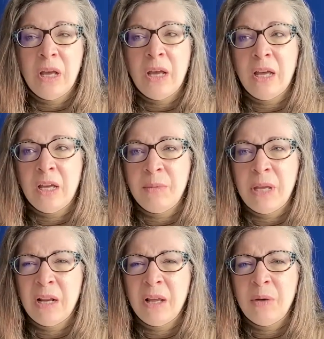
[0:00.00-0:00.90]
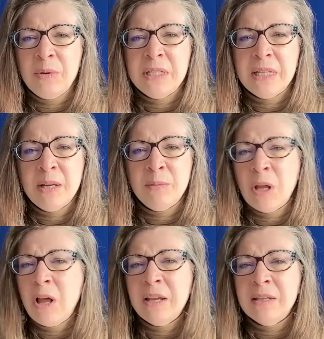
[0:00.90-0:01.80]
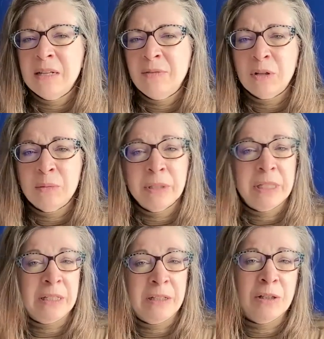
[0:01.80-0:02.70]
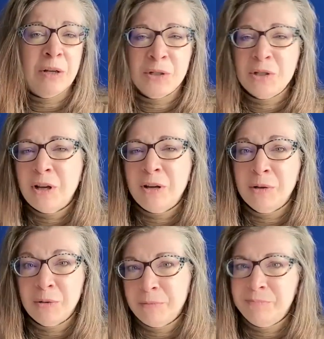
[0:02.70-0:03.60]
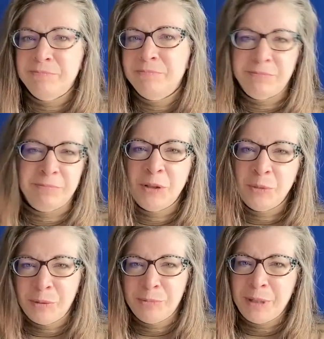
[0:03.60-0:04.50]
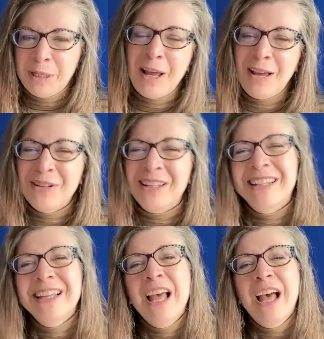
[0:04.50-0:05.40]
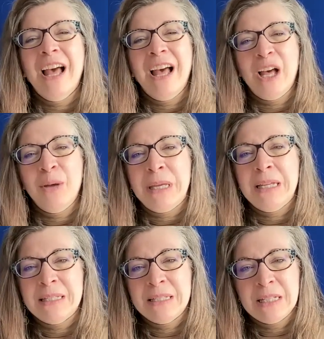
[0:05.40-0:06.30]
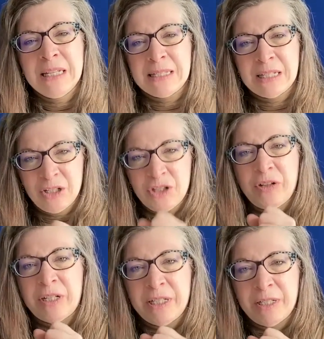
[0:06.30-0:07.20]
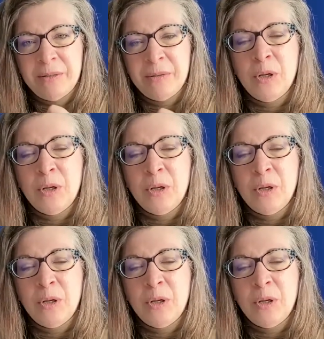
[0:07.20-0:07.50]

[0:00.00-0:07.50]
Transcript: And I would say a block is never a completely closed chakra, or you wouldn't be alive. It's constricted.